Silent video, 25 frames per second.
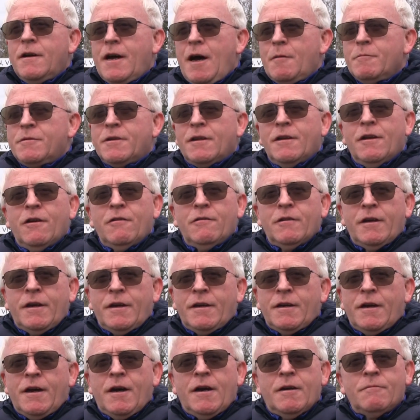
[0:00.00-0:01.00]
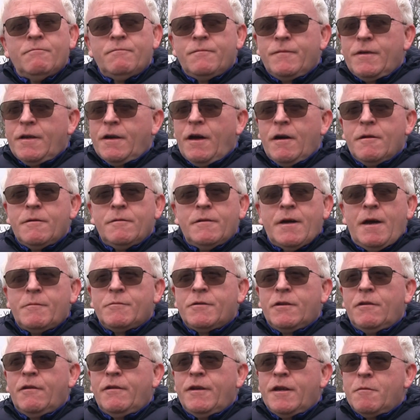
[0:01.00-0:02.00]
absolutely, you know,
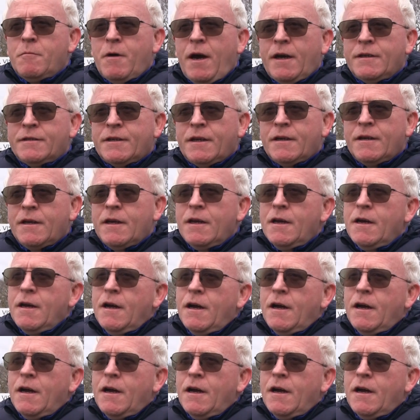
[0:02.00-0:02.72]
absolutely amazing.